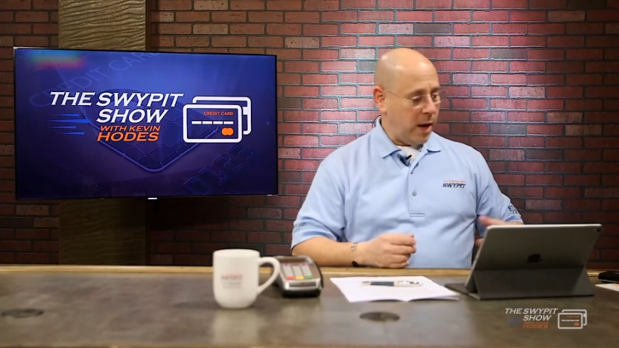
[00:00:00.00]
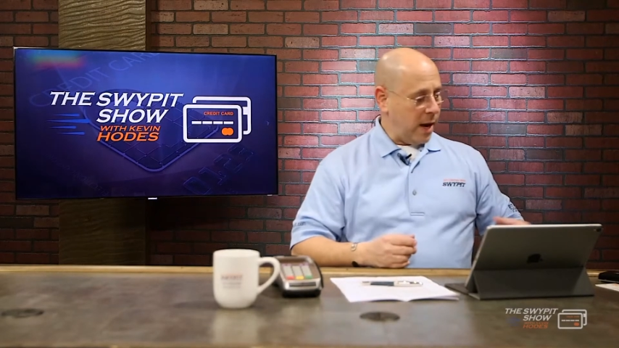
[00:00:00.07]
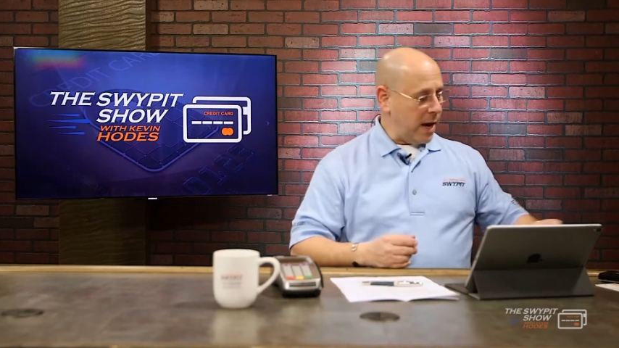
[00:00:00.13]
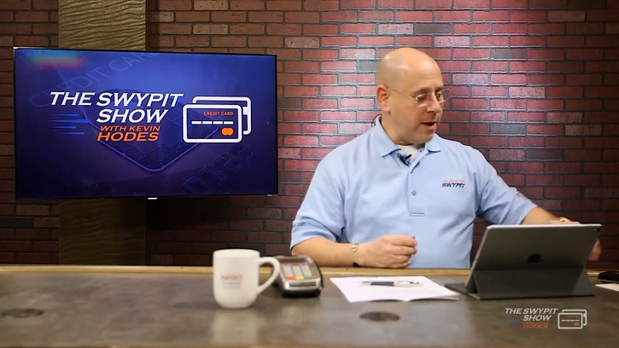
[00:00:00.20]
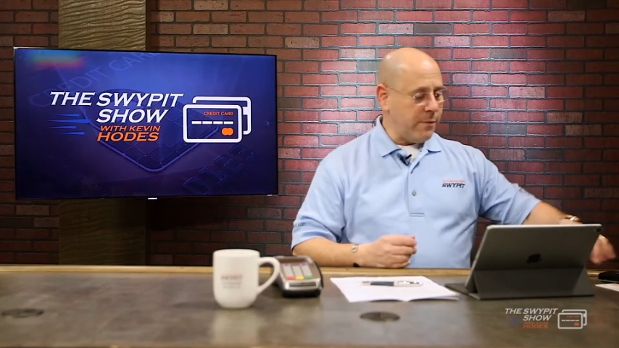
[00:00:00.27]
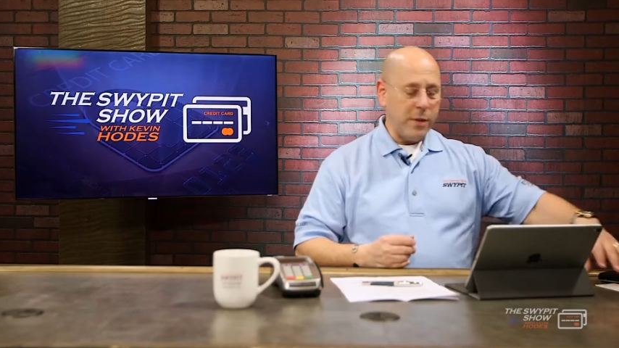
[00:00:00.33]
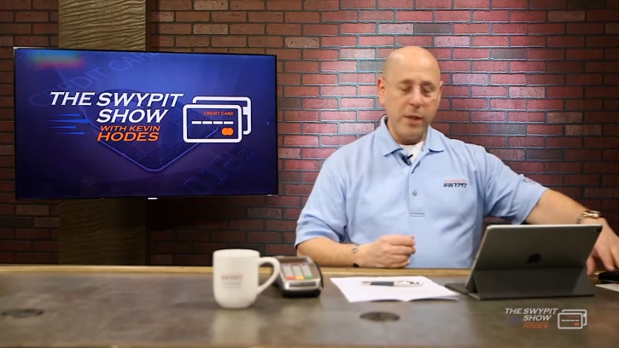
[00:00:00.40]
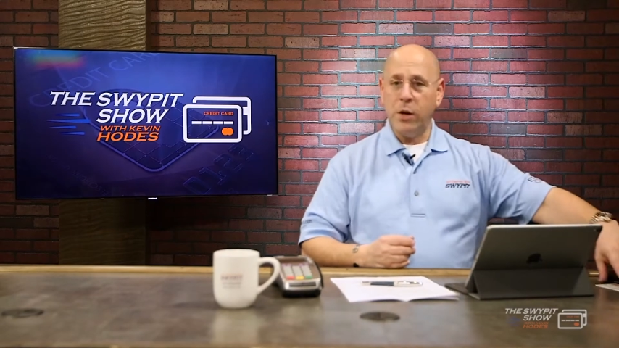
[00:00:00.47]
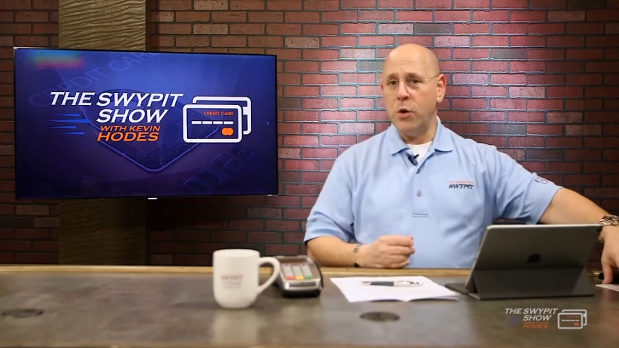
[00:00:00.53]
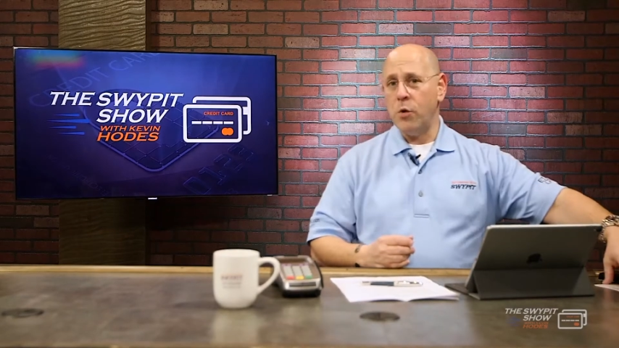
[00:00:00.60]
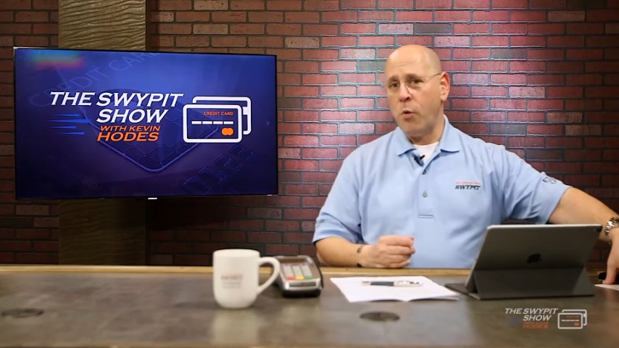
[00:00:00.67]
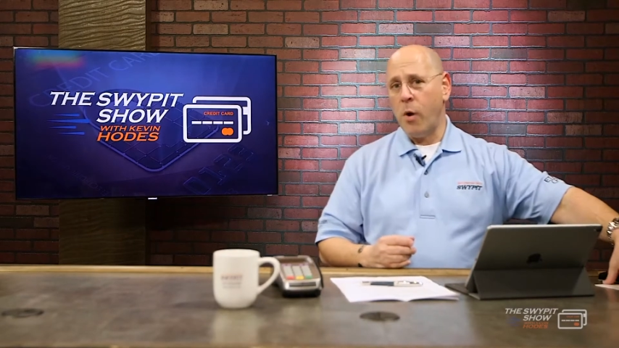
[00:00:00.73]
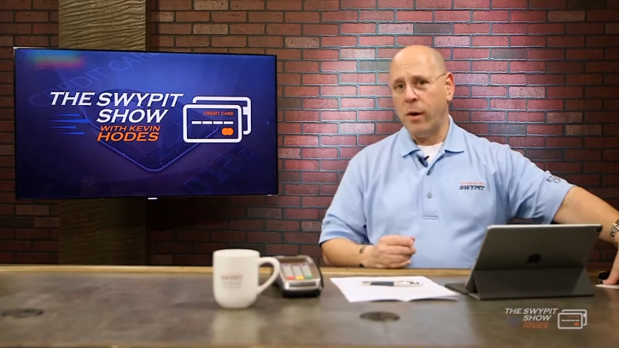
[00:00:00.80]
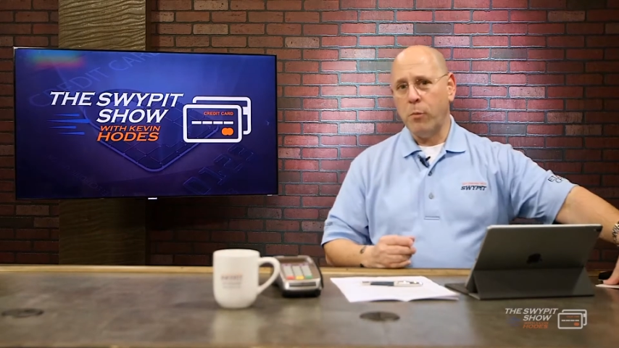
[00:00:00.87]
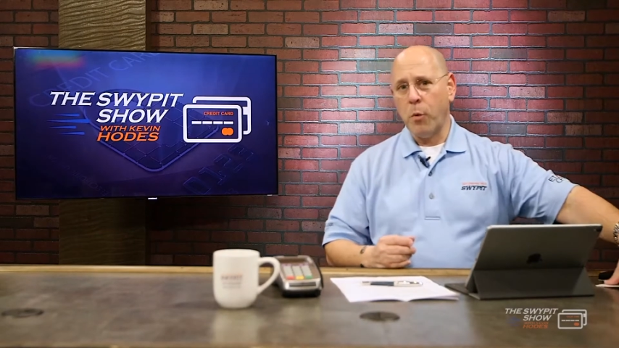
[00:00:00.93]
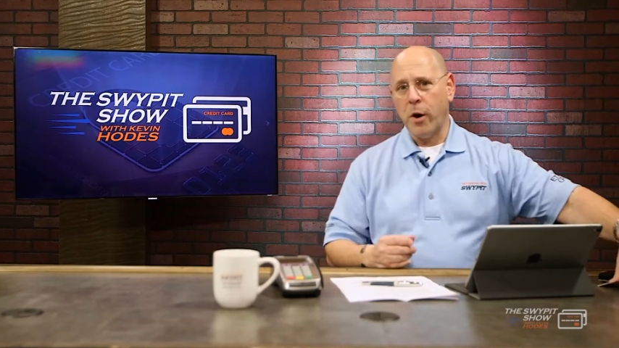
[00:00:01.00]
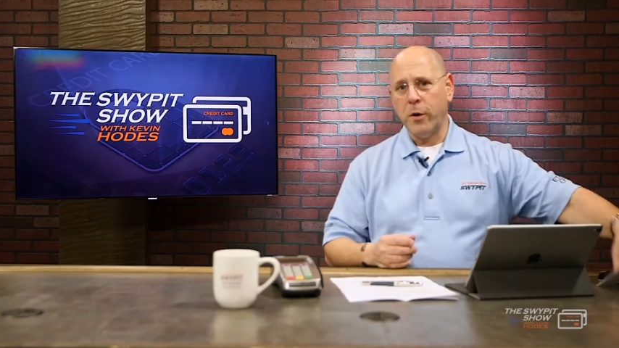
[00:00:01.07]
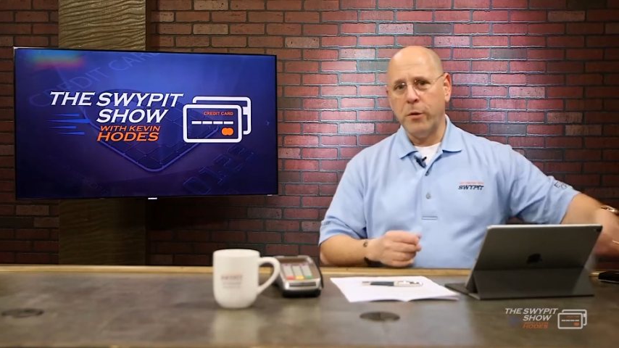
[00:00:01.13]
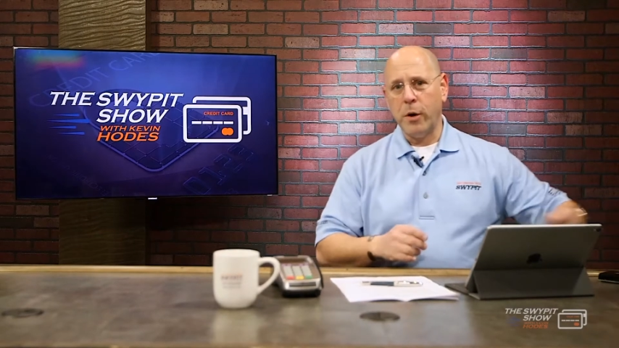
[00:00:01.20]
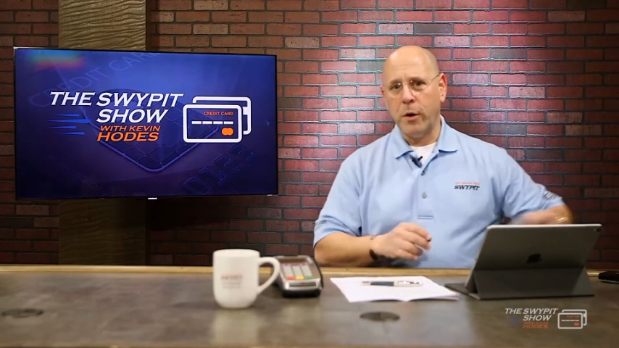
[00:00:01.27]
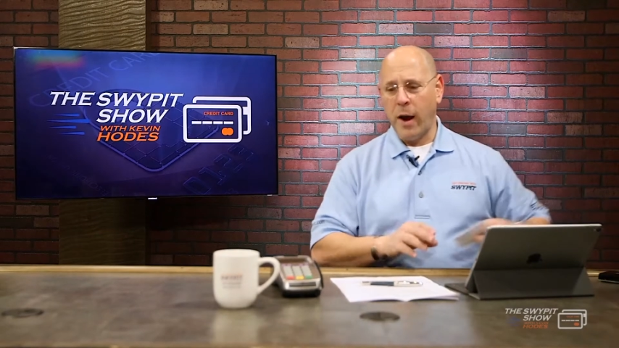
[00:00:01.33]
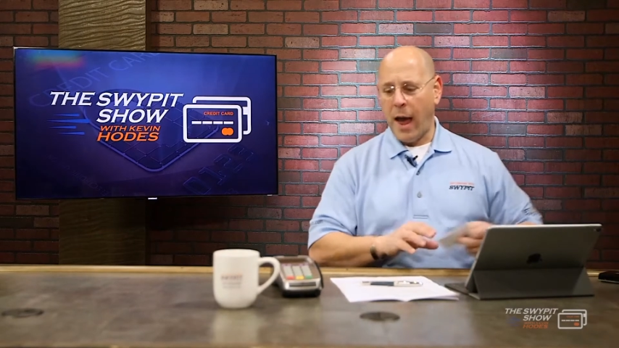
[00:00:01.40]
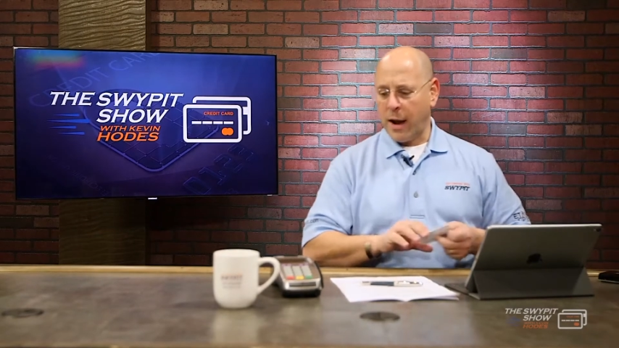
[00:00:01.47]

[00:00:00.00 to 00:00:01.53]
Even the new one where you're